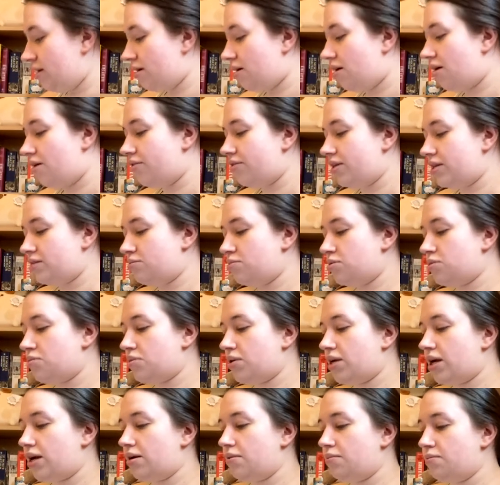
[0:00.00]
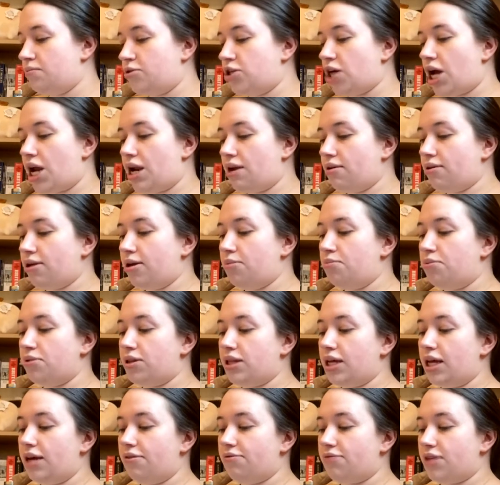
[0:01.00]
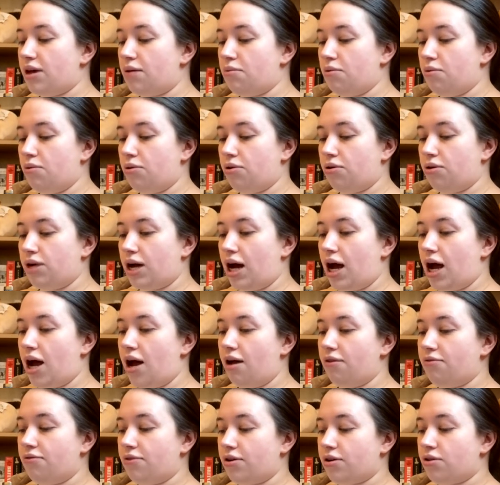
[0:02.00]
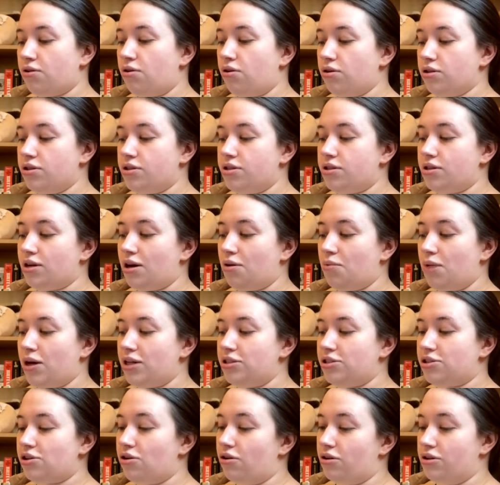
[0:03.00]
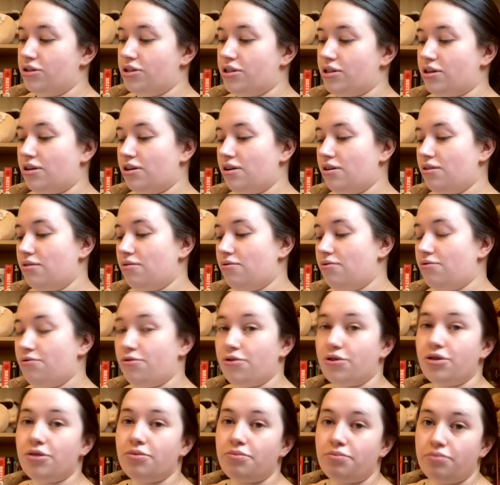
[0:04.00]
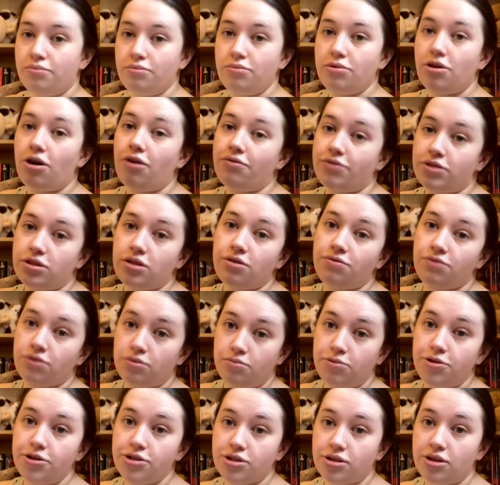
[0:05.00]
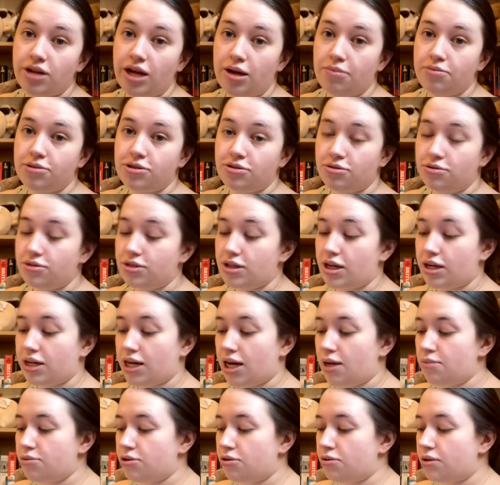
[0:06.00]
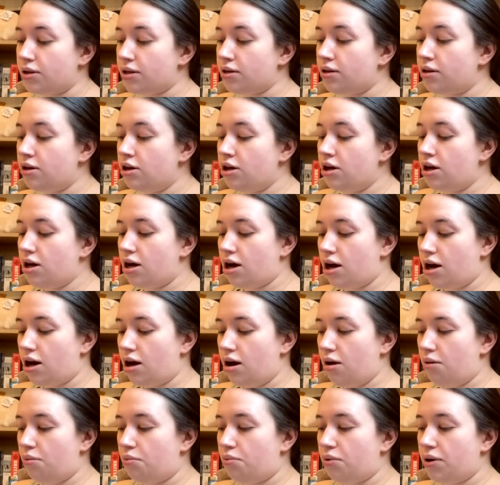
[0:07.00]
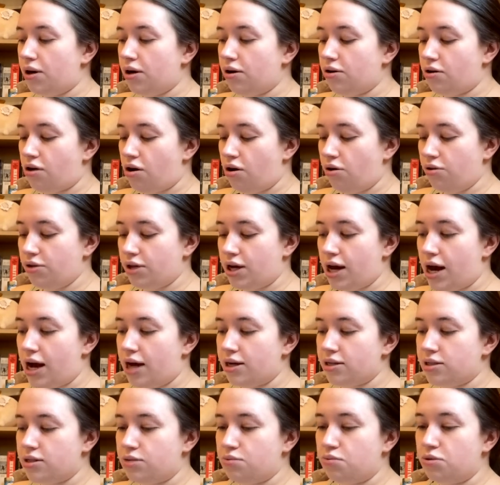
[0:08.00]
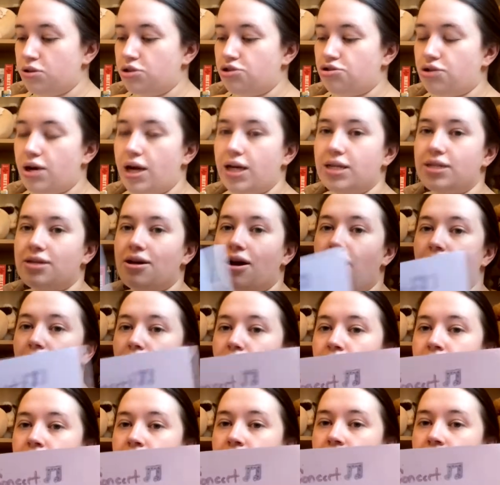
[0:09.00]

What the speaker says: Oh, this was when I genuinely believed that we were going to have a witch concert for obviously for the musical episodes that I kept doing, where all the cast would dress up